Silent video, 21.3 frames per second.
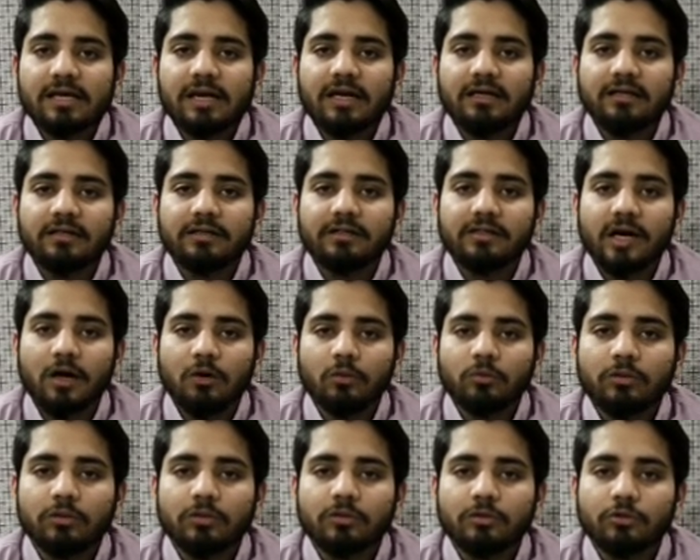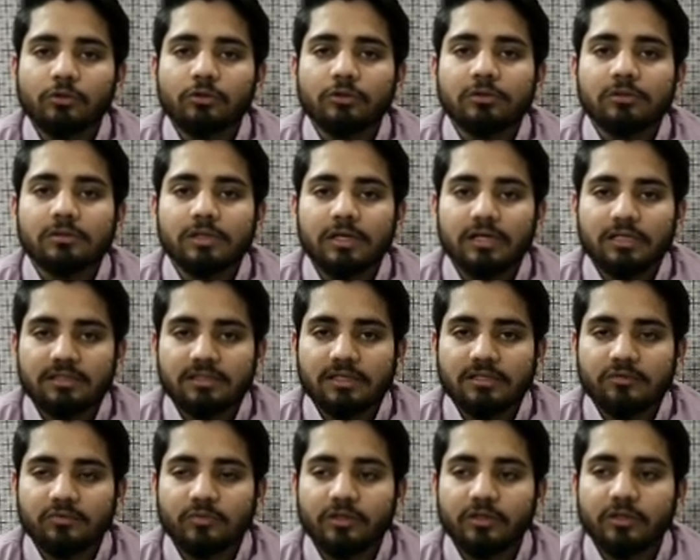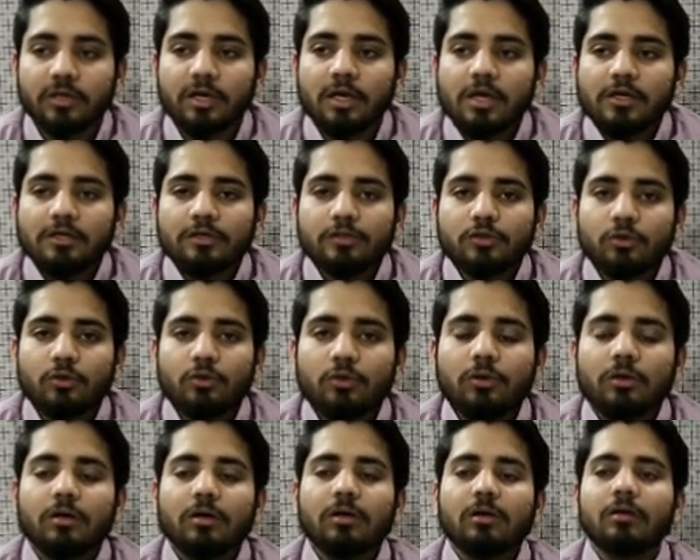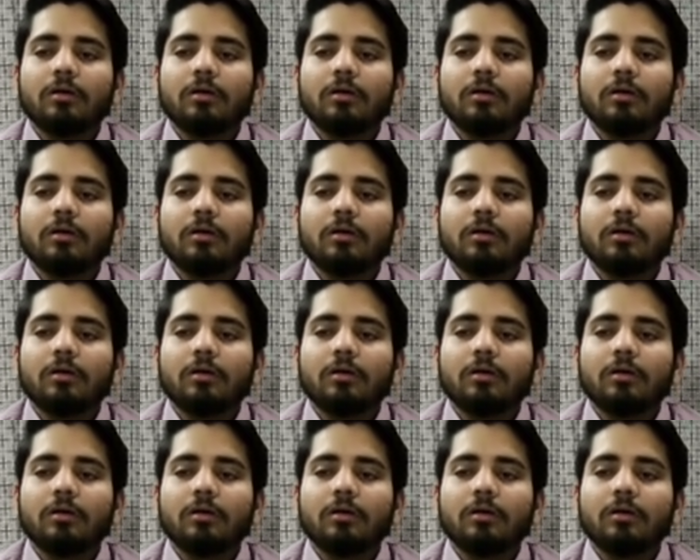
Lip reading: and ground control assessment. So